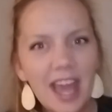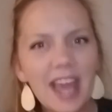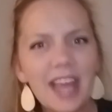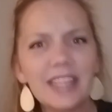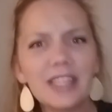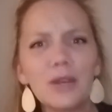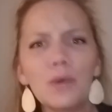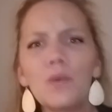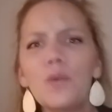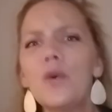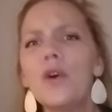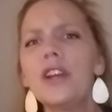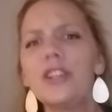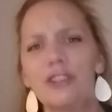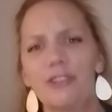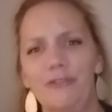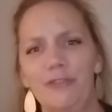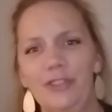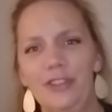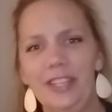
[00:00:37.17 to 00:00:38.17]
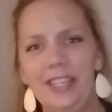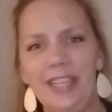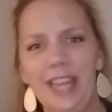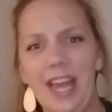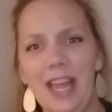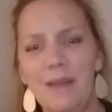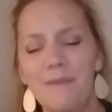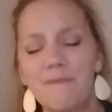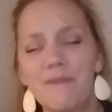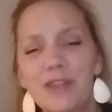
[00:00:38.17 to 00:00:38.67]
It's a wonderful
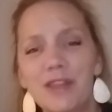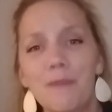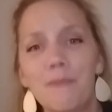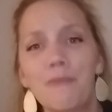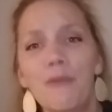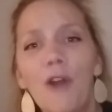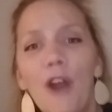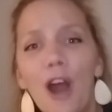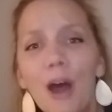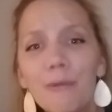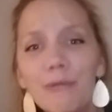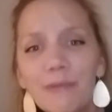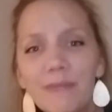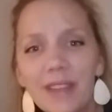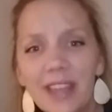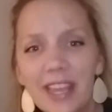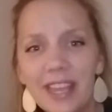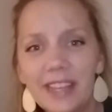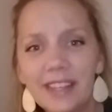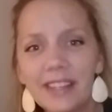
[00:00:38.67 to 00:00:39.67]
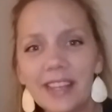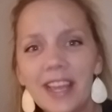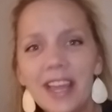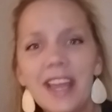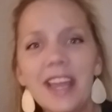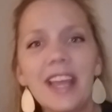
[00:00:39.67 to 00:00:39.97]
design, but the problem is